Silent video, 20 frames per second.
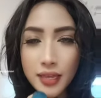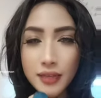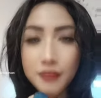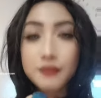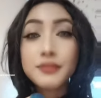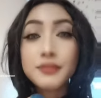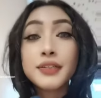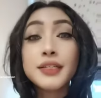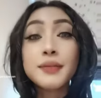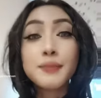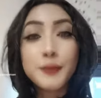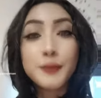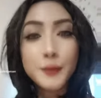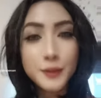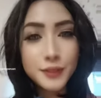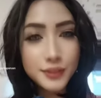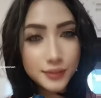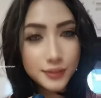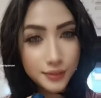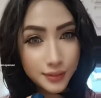
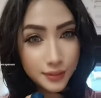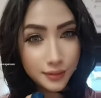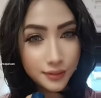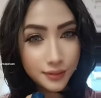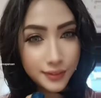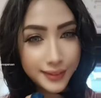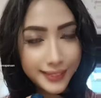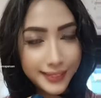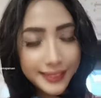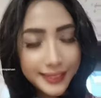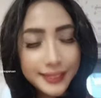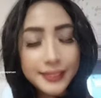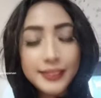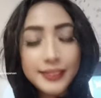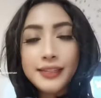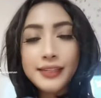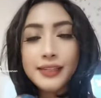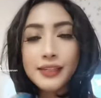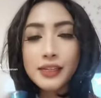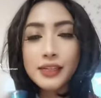furthermore, sorry,
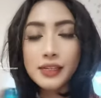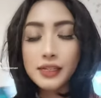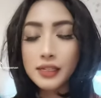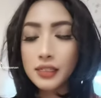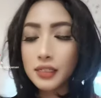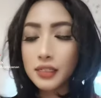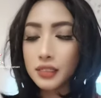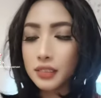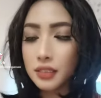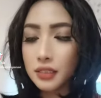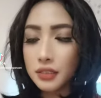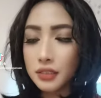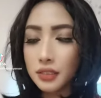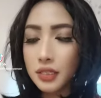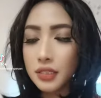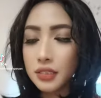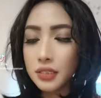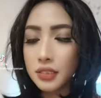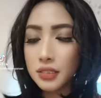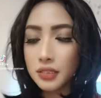uh,
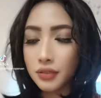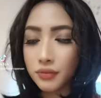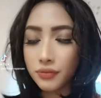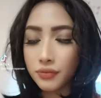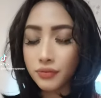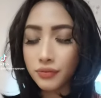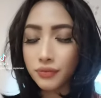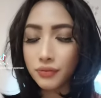this is a